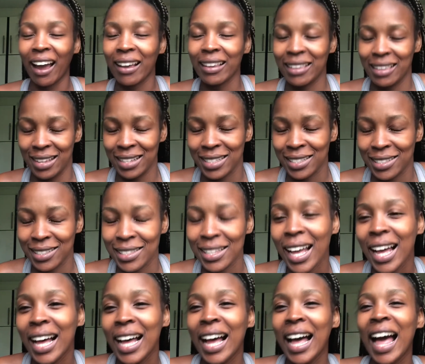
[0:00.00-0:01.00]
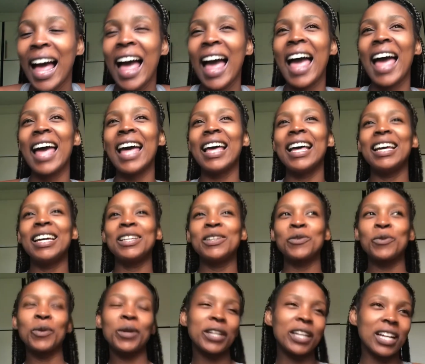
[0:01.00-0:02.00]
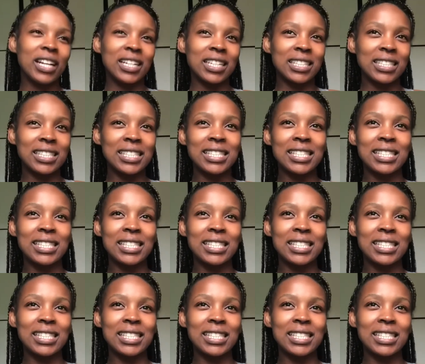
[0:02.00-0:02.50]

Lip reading: Yes. And what else?